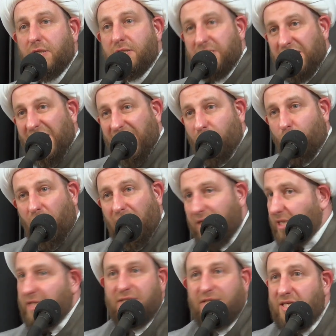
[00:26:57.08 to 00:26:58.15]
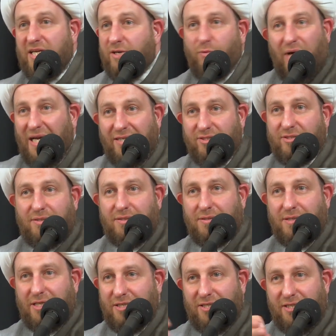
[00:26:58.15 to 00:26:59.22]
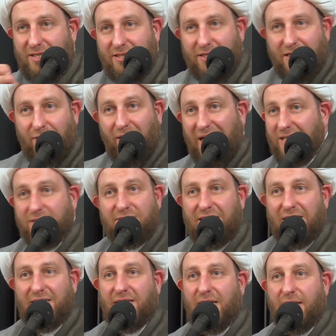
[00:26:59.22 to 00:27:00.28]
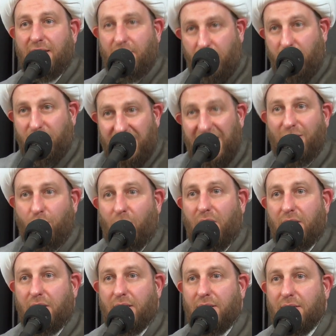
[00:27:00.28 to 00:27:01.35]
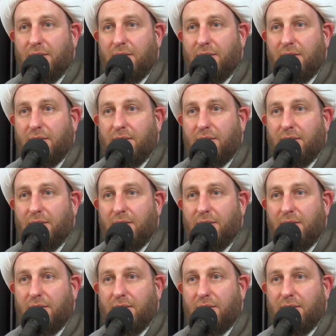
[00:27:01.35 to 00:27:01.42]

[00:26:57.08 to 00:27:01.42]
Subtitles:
Day one, he didn't run 10K on day one.